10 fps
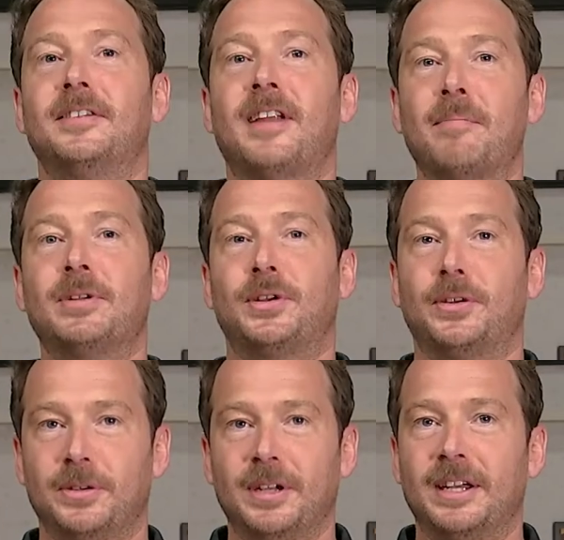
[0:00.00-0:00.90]
Number
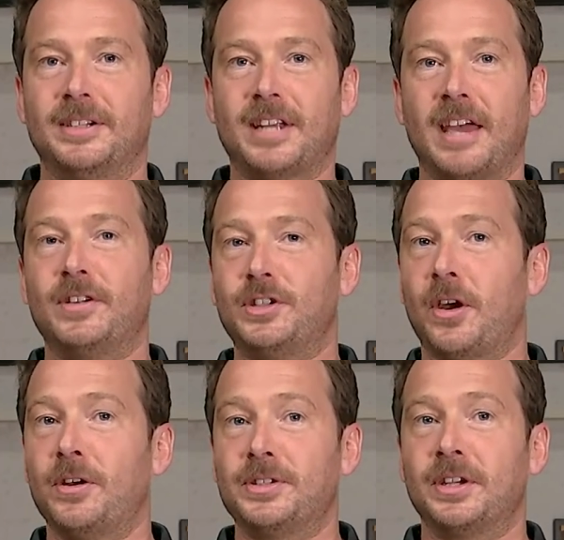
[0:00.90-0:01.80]
2, David
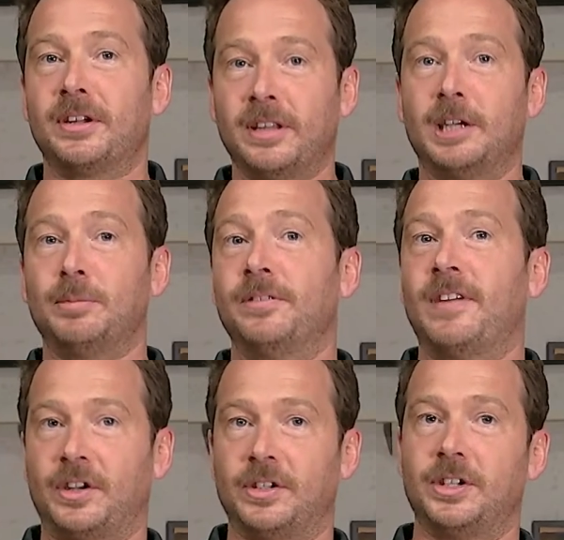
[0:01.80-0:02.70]
Jones clickable
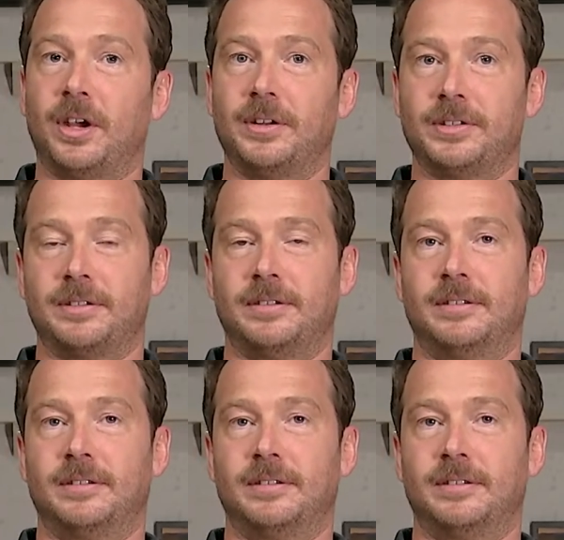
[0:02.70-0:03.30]
fashion shows.